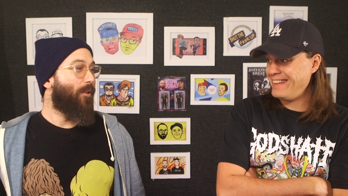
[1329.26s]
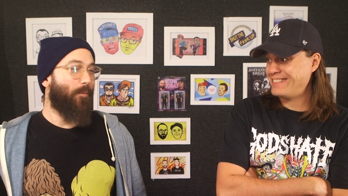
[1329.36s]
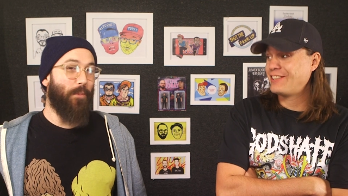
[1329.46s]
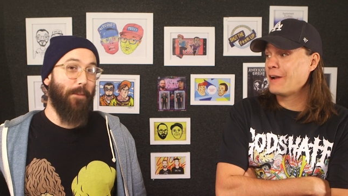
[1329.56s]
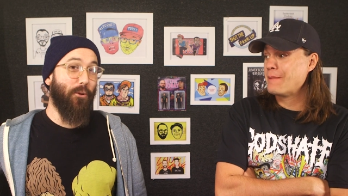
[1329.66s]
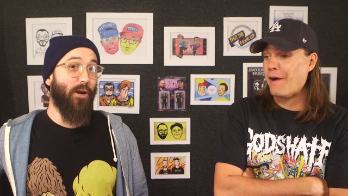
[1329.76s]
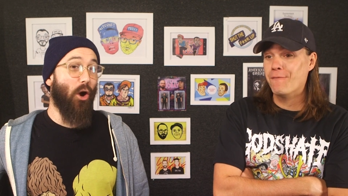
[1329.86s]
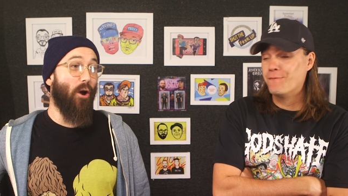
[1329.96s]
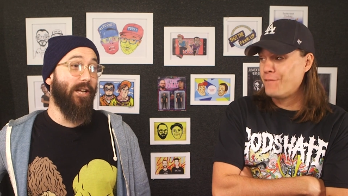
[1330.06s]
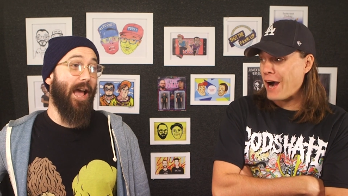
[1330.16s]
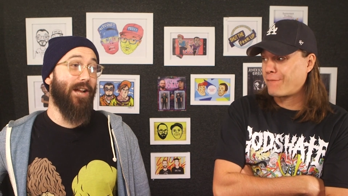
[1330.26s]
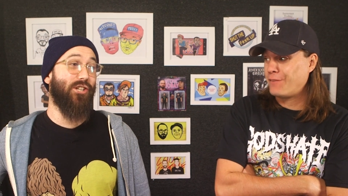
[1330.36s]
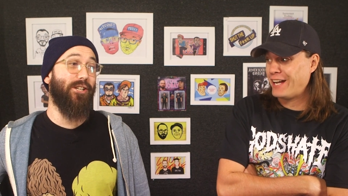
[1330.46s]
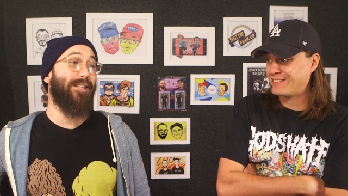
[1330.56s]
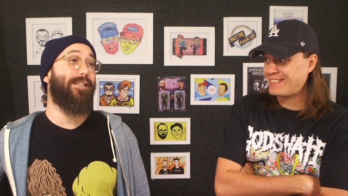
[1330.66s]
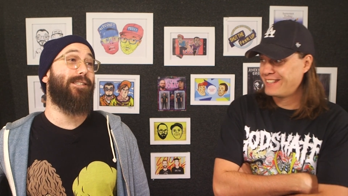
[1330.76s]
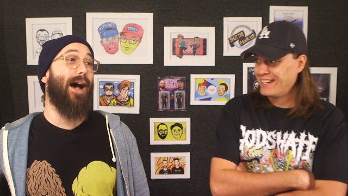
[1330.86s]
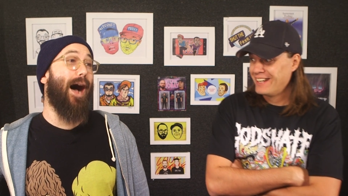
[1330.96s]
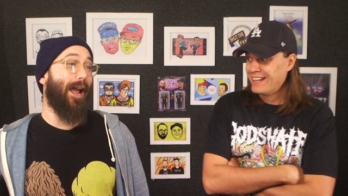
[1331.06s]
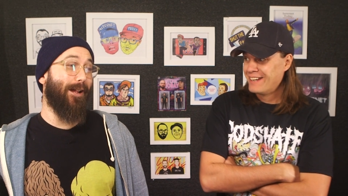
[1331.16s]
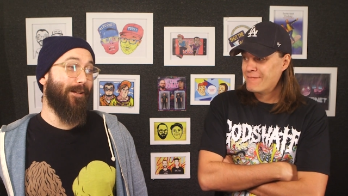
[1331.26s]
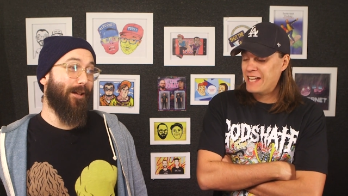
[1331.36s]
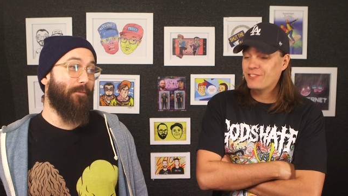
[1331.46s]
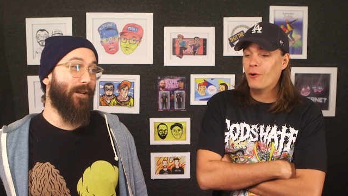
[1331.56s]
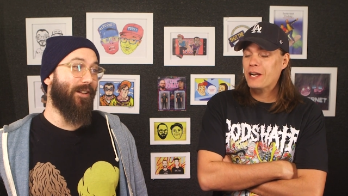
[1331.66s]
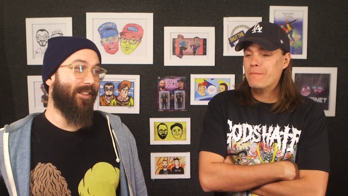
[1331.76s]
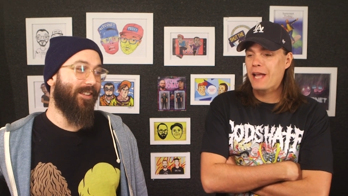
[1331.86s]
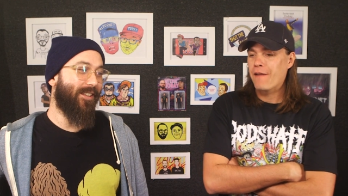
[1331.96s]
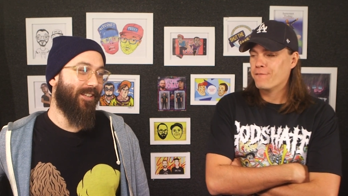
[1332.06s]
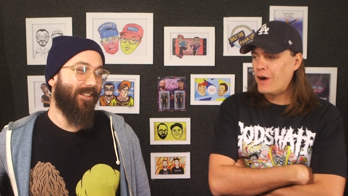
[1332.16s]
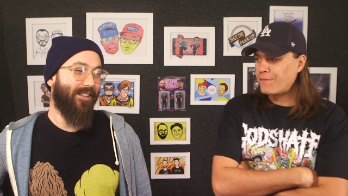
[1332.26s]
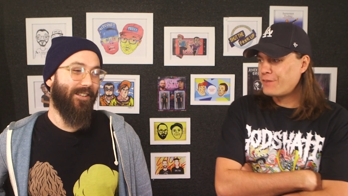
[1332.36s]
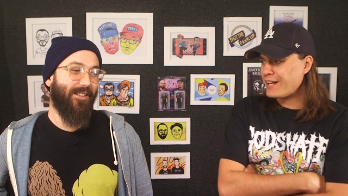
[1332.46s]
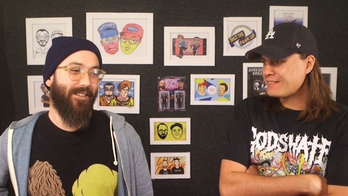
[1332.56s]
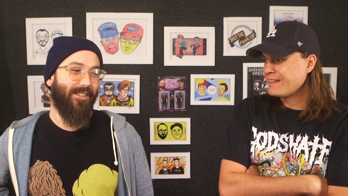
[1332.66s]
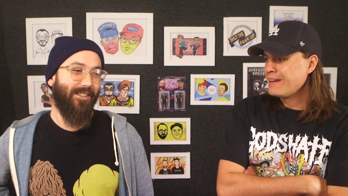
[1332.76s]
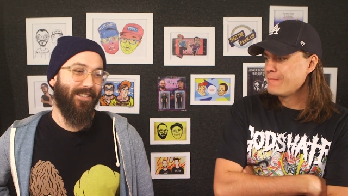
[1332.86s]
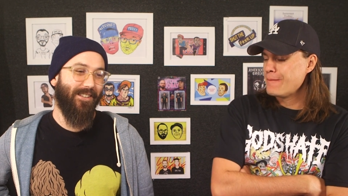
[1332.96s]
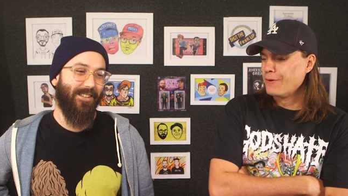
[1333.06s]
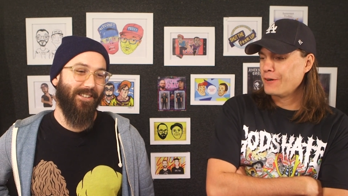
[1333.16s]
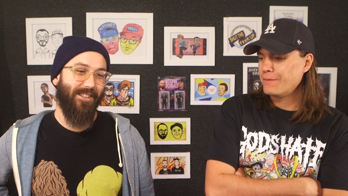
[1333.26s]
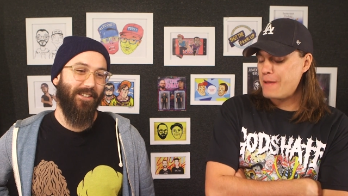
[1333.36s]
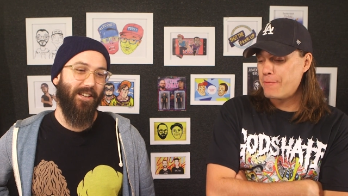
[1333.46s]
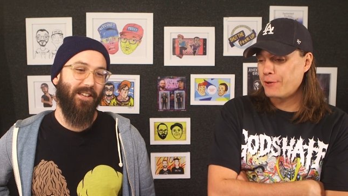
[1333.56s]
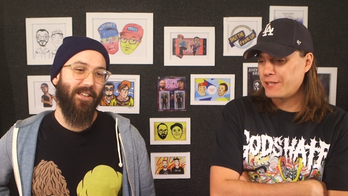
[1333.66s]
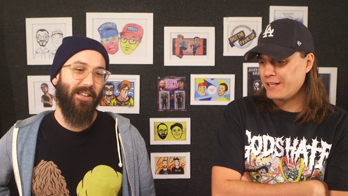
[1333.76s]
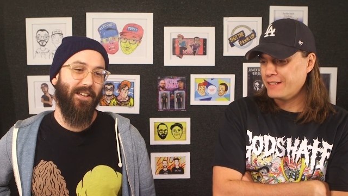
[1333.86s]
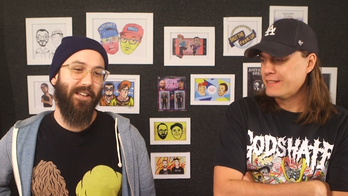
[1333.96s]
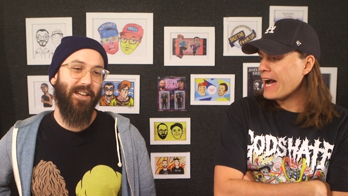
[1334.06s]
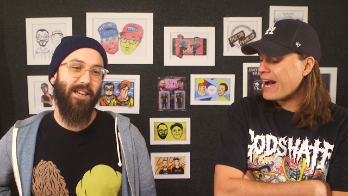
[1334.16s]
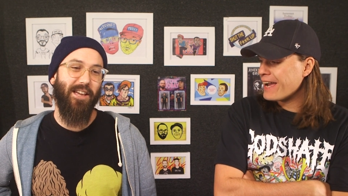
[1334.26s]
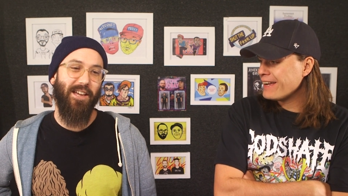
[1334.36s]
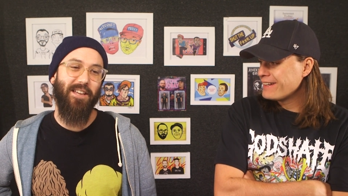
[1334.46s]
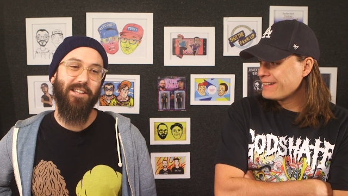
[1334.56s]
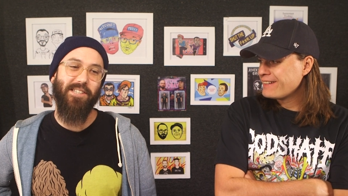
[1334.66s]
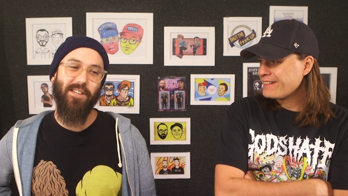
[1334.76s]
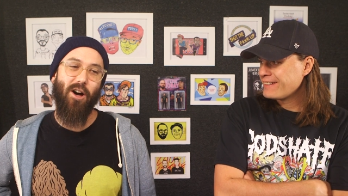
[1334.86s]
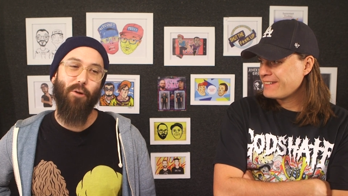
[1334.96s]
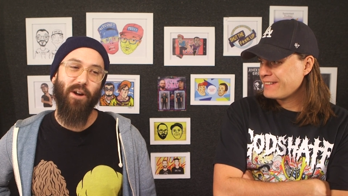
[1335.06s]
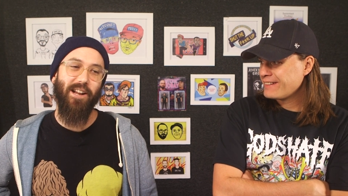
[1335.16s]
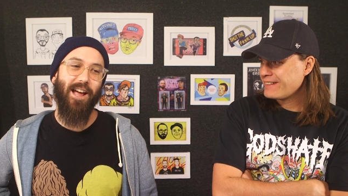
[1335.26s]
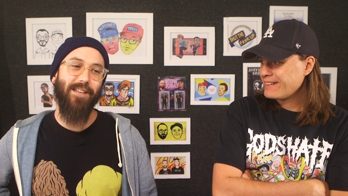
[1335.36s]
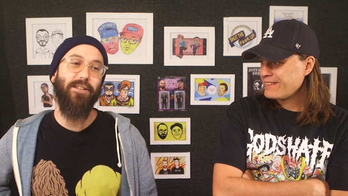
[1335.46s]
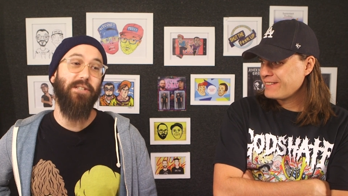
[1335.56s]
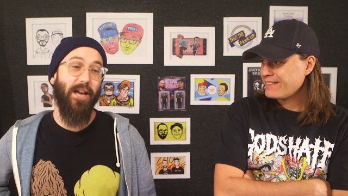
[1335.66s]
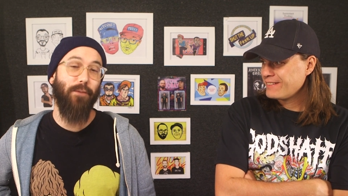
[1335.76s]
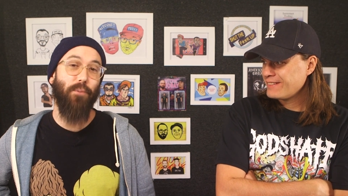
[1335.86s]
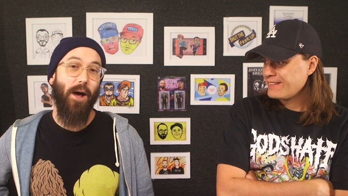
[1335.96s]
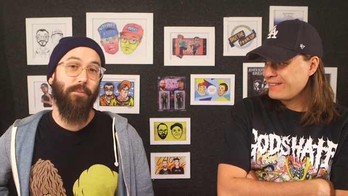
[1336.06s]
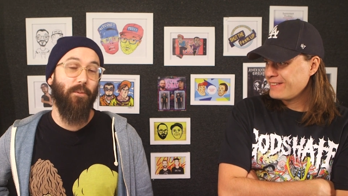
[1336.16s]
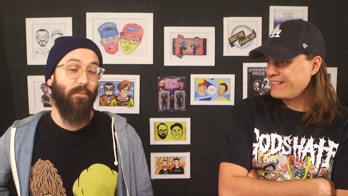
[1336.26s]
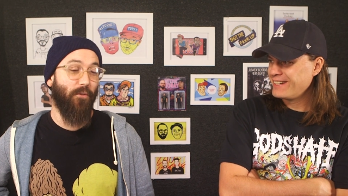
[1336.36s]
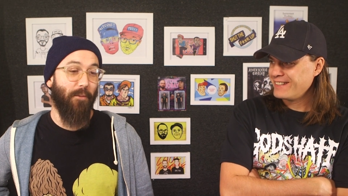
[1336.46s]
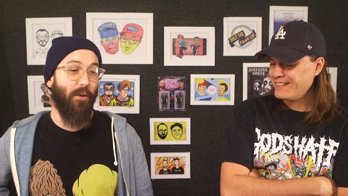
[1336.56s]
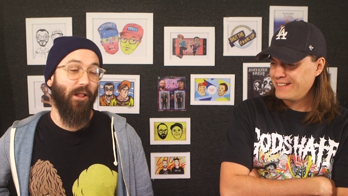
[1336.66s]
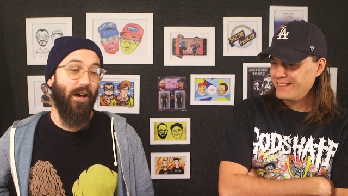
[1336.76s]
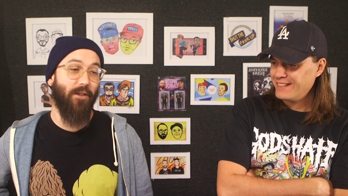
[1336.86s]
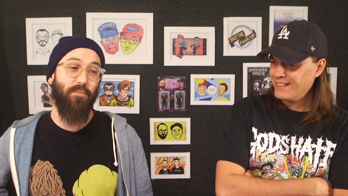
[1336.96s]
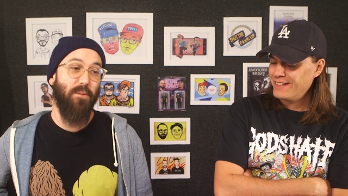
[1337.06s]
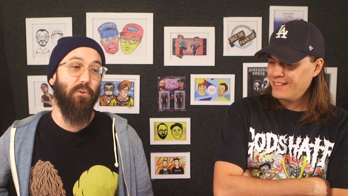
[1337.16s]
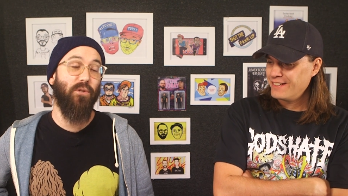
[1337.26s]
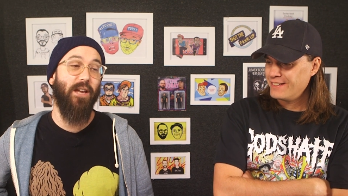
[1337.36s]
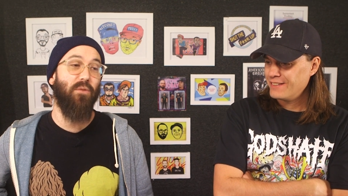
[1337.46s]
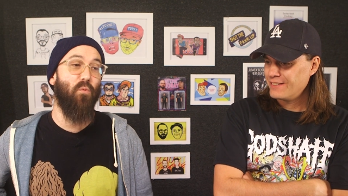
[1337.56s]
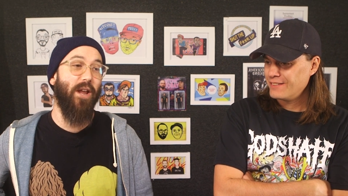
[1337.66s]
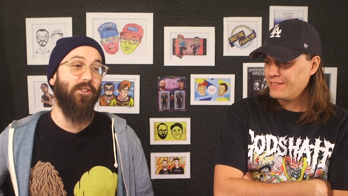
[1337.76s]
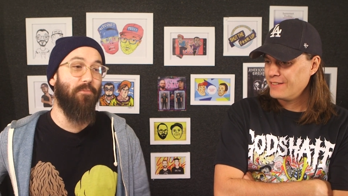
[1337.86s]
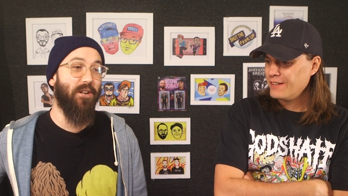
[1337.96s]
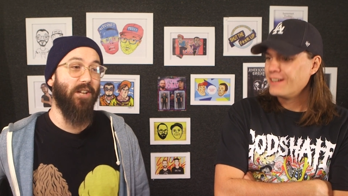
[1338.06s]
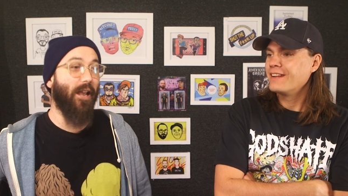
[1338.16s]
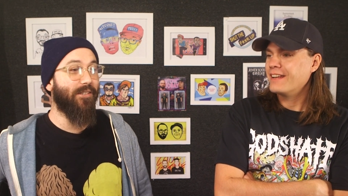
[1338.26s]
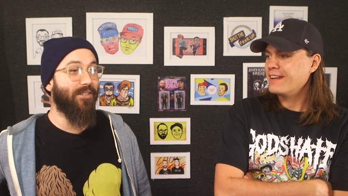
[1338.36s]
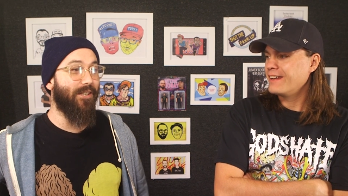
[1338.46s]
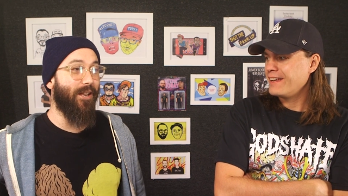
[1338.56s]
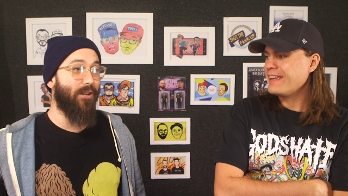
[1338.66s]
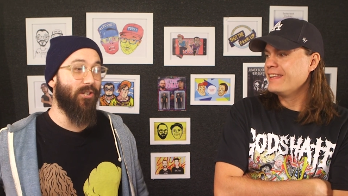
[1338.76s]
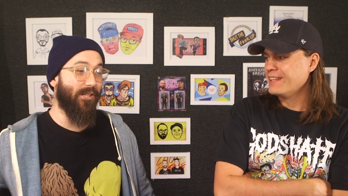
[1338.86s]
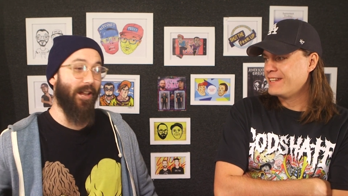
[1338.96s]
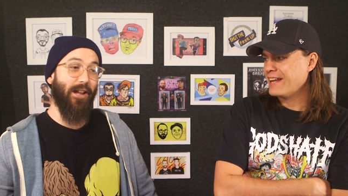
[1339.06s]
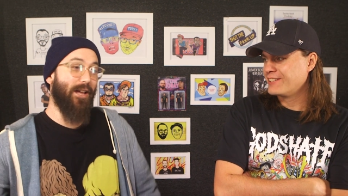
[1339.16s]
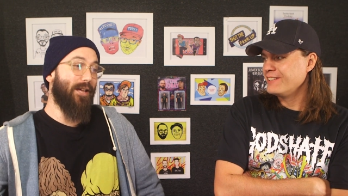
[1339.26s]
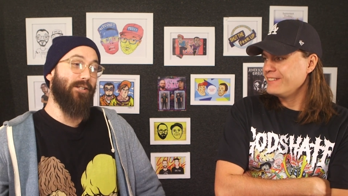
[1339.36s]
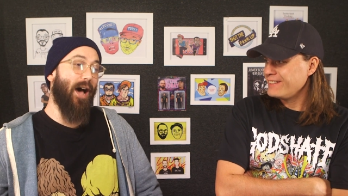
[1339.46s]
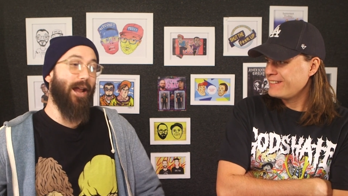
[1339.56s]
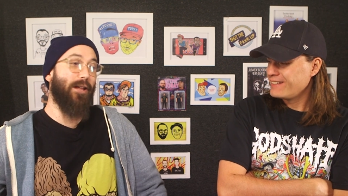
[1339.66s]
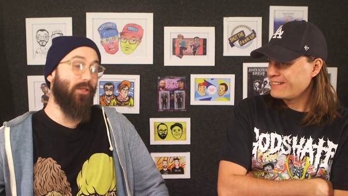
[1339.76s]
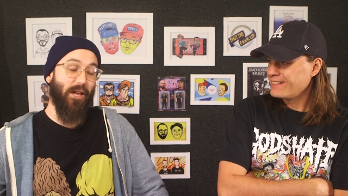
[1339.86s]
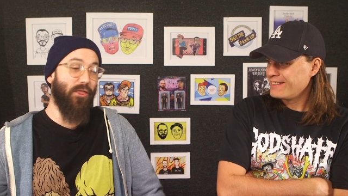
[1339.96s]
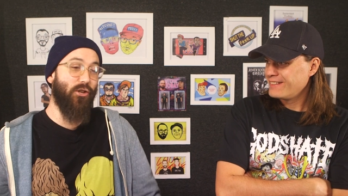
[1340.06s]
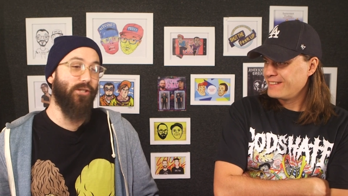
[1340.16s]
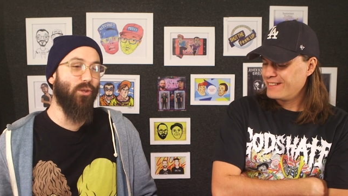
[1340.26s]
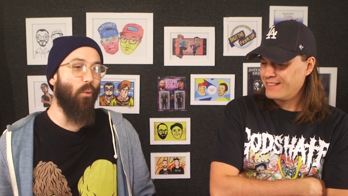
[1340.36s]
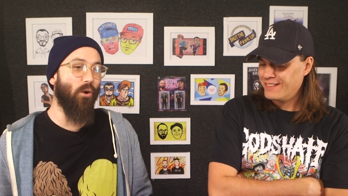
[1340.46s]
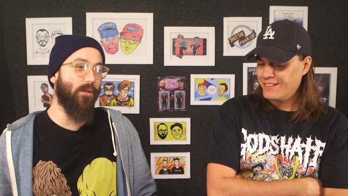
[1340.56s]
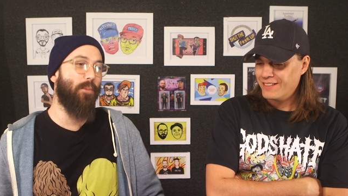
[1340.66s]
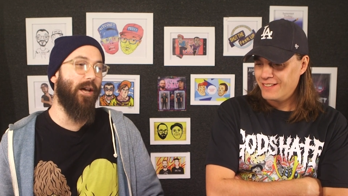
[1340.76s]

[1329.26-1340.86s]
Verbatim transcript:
Speaker 1: it's going people to be are going to actually fest. die. It's I mean, going to be a fuck fest. People are people are gonna die. EDC
Speaker 2: already has a death problem from a lot of people taking way too much ecstasy and in the like desert, dying in just the worst